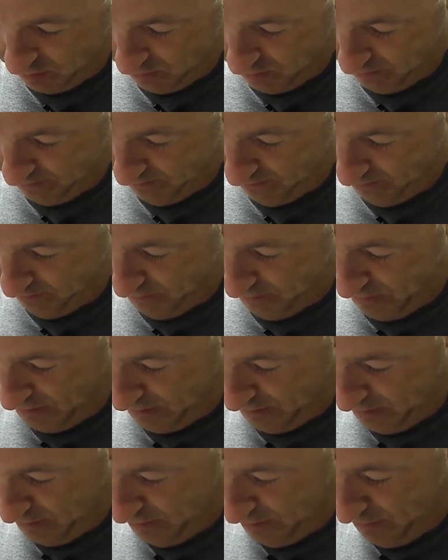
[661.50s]
Make
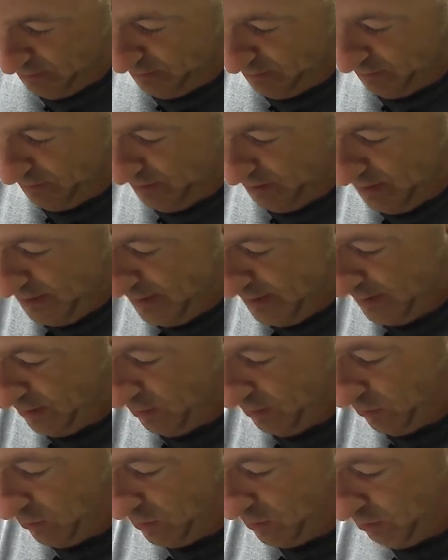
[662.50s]
another of a nail or
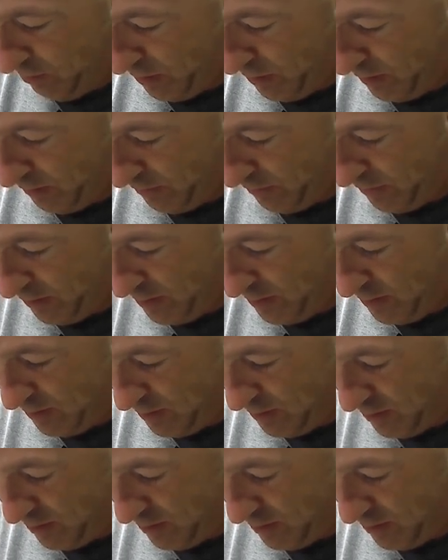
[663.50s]
something if it does.